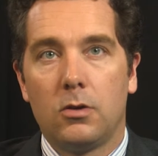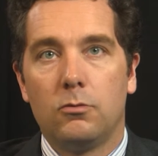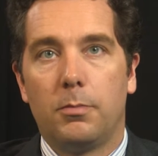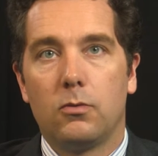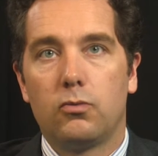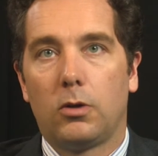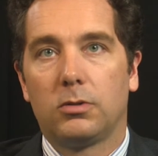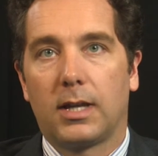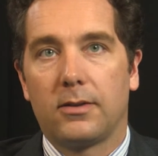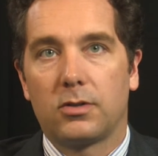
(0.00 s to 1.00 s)
will be
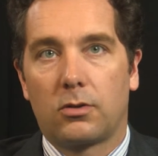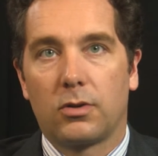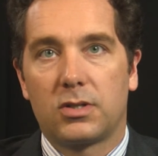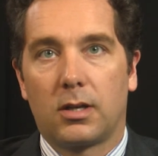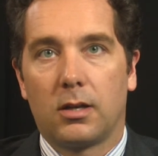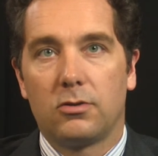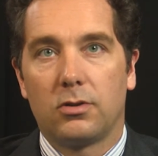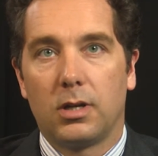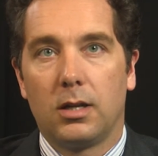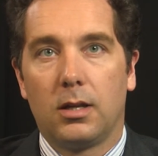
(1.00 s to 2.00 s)
rolled out across the
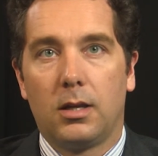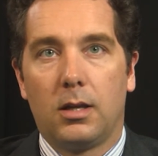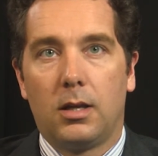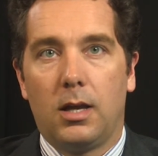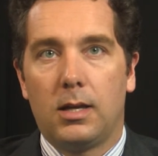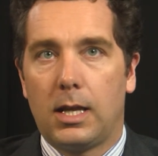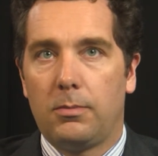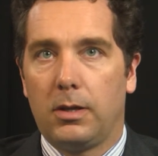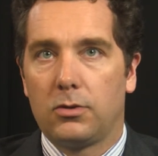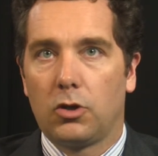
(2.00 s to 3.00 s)
country,
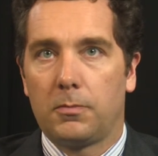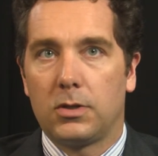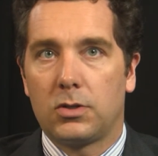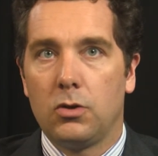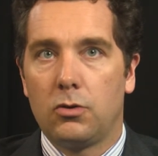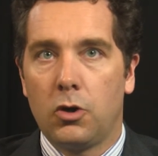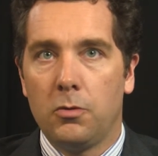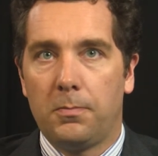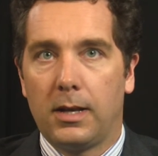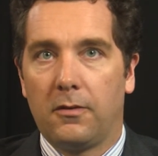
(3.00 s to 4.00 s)
enabling adopters who
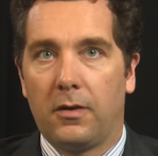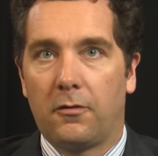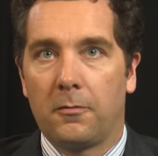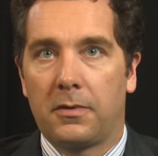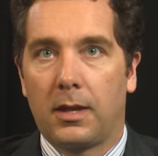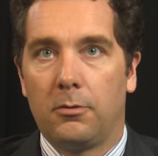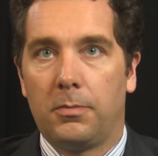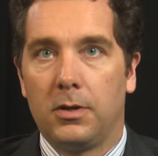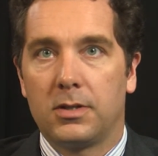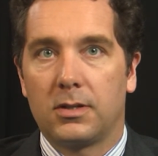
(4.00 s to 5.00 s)
could benefit from
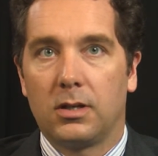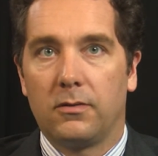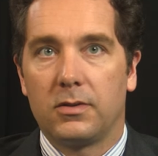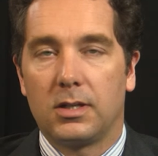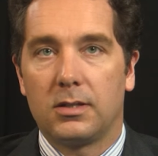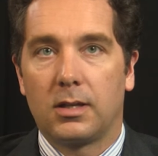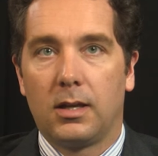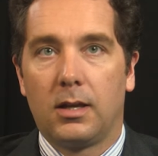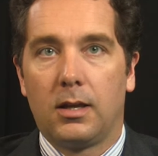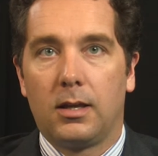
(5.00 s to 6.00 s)
therapeutic services
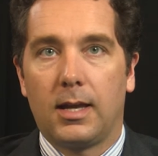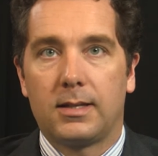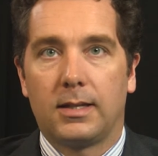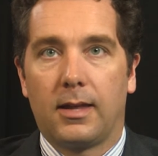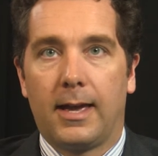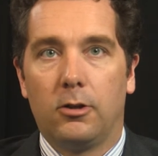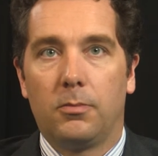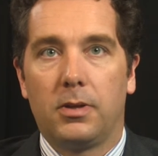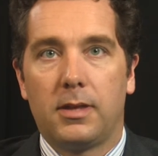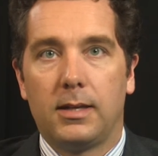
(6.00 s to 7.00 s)
getting the
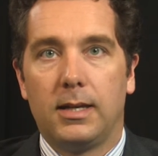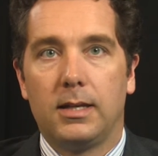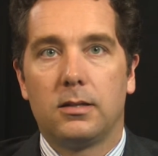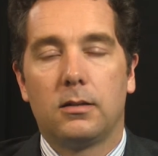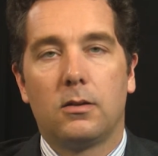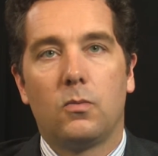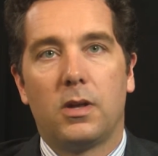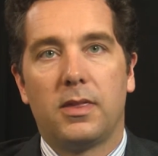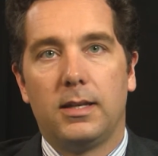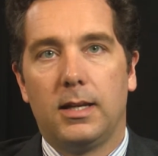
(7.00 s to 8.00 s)
help they need
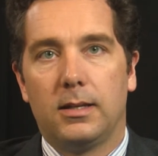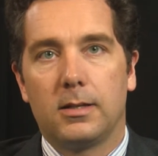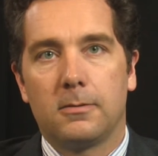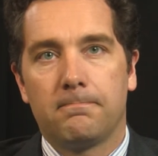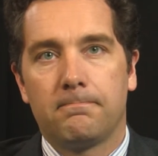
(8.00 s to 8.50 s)
when they need it.